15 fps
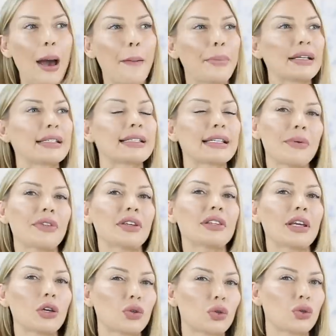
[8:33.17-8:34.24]
but something
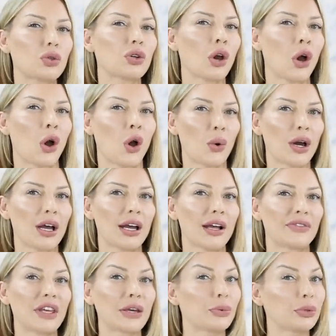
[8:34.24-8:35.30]
that you know
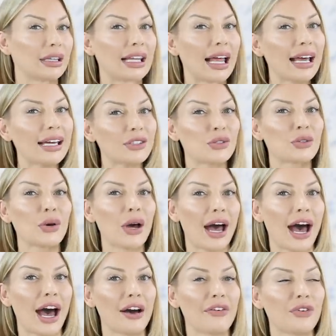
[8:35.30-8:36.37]
they would like to
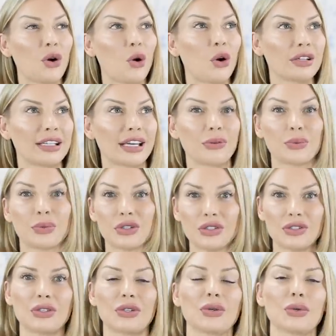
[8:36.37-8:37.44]
have or they
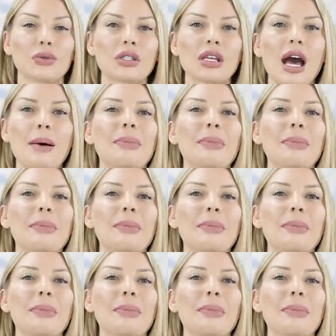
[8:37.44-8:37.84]
would use,